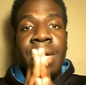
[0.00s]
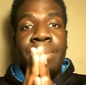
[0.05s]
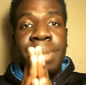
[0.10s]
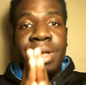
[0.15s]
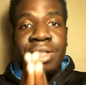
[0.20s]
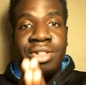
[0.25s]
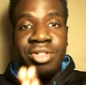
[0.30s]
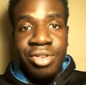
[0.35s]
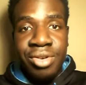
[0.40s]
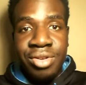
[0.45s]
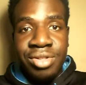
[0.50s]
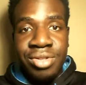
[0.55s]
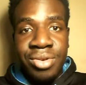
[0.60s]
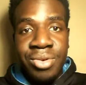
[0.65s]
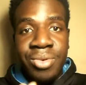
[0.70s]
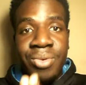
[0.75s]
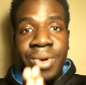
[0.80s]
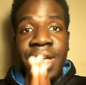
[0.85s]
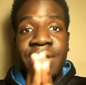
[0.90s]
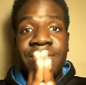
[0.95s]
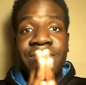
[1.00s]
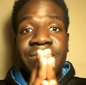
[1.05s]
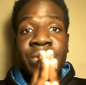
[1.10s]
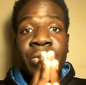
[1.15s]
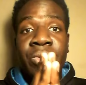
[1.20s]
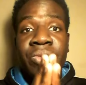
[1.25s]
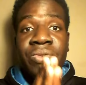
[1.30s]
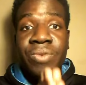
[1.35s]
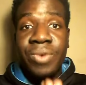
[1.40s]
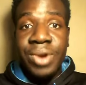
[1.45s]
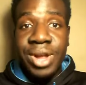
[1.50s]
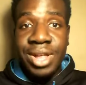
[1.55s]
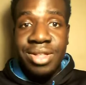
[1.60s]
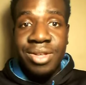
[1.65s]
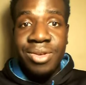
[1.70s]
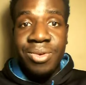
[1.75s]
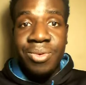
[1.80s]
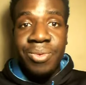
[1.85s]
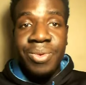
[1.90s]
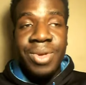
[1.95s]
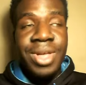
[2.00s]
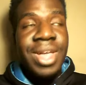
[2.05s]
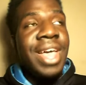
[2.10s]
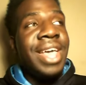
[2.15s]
be sure to and feel free to